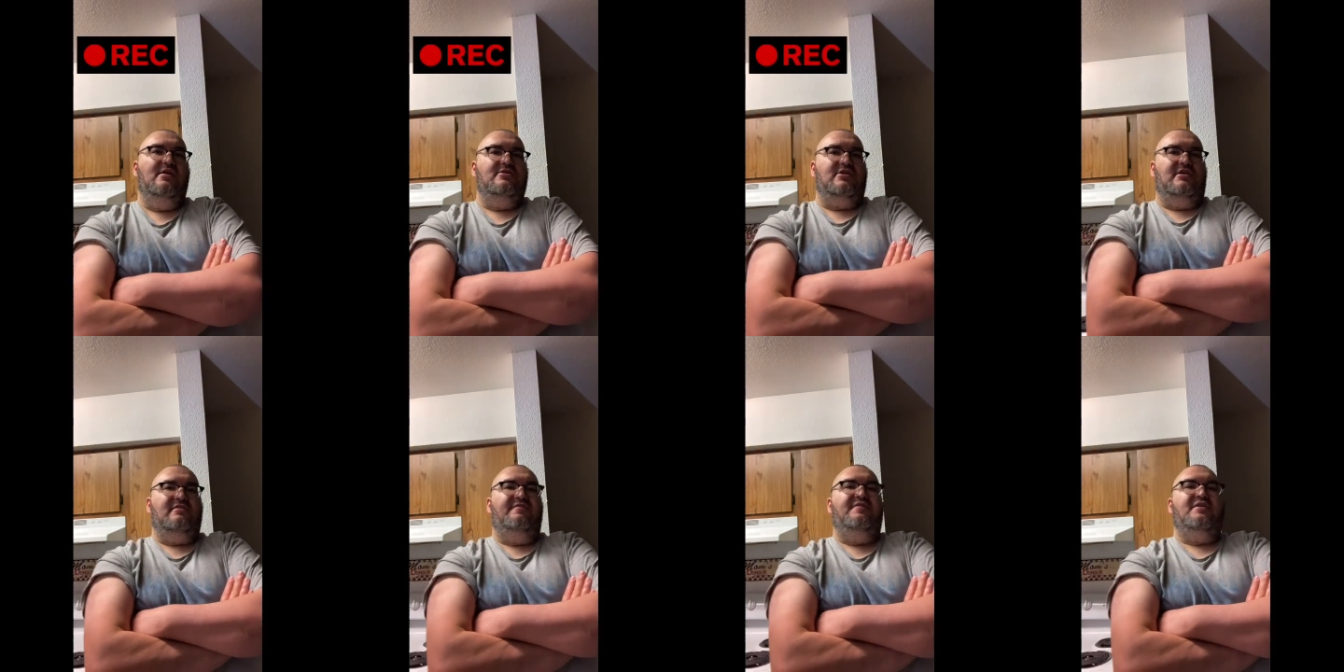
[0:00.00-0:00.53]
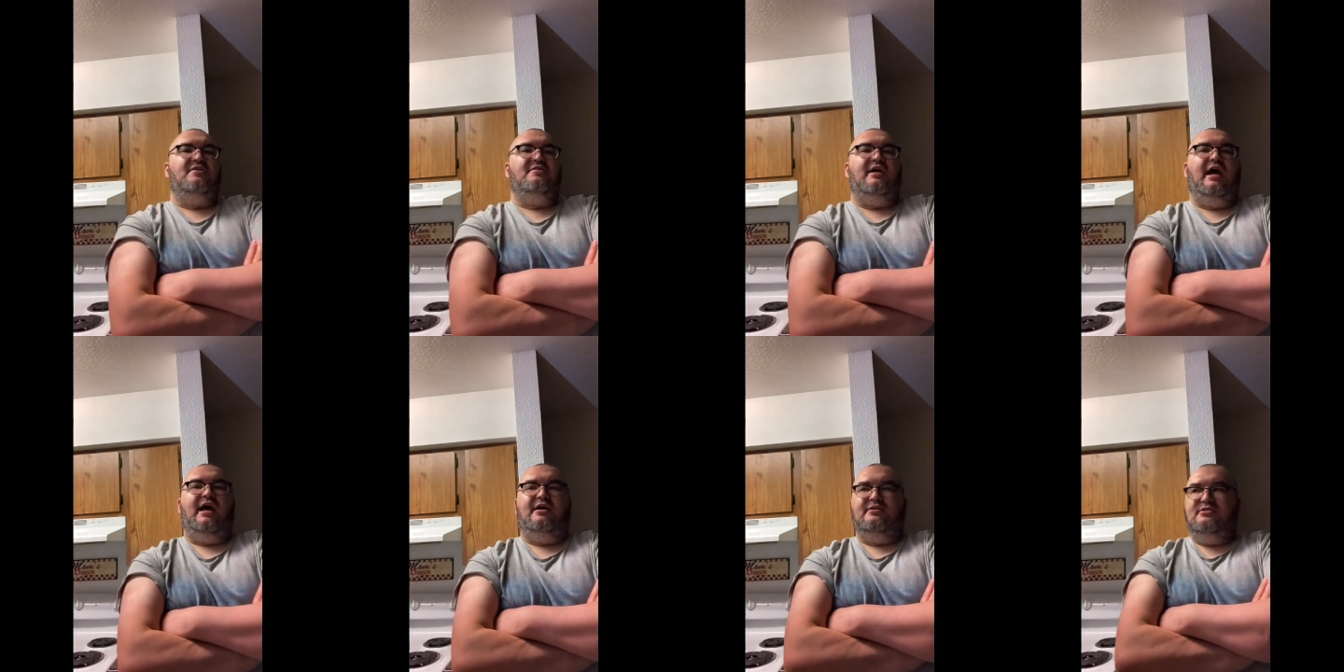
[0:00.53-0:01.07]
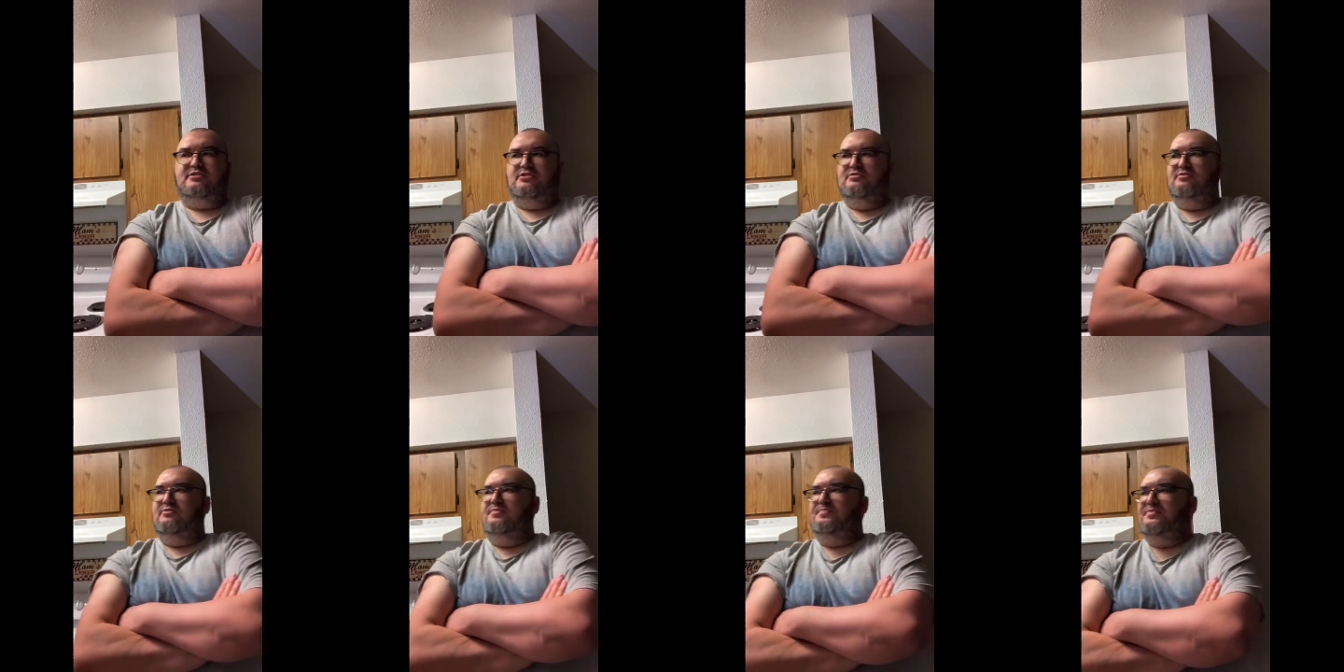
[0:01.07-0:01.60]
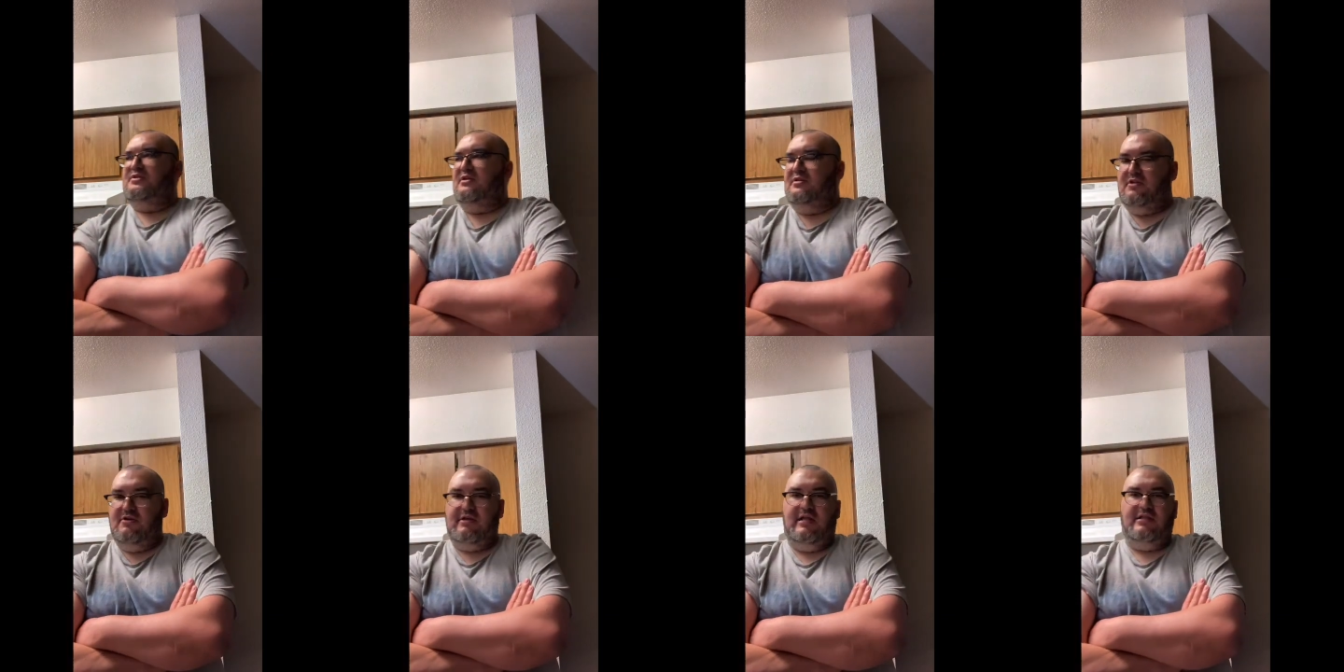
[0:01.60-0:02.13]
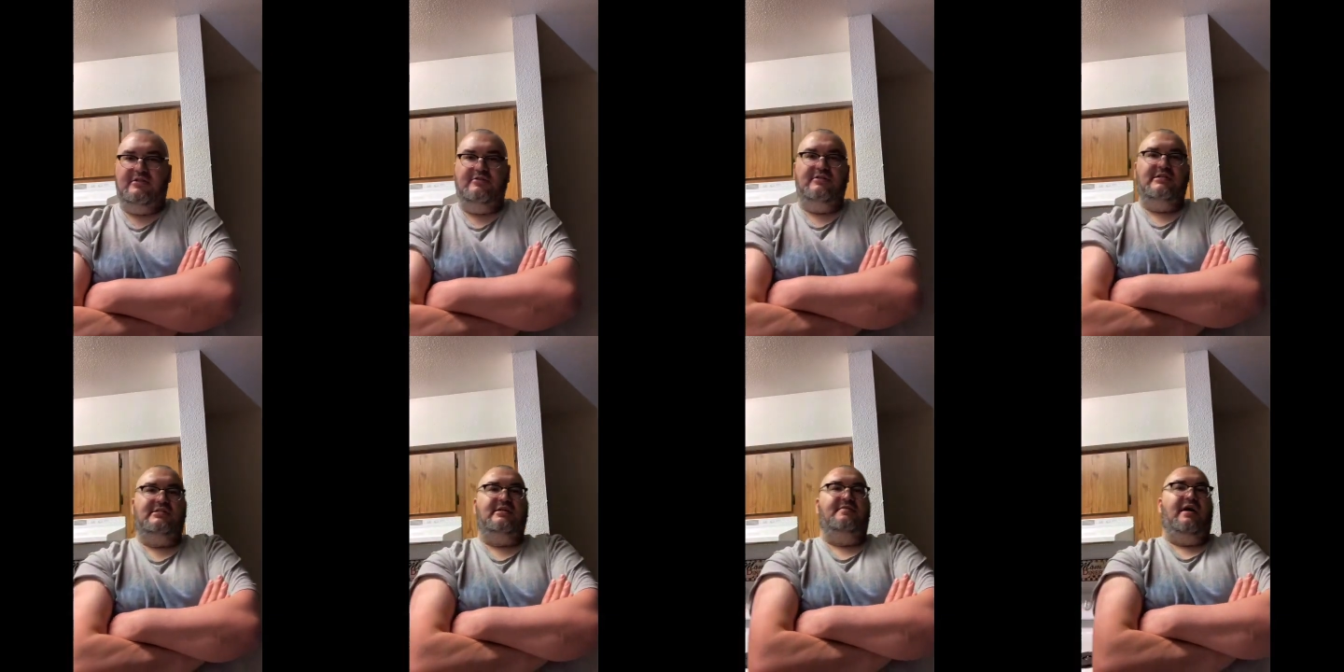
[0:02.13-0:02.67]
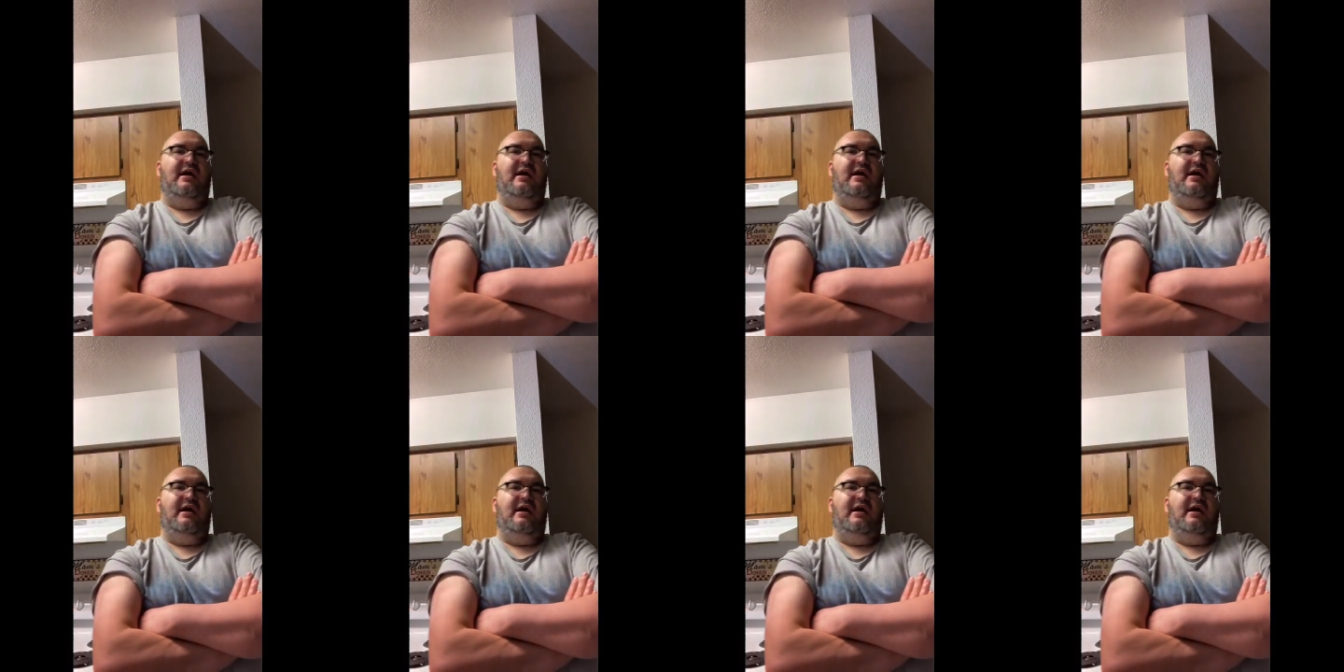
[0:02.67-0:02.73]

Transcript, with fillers: trying to figure how to learn how to do this stuff.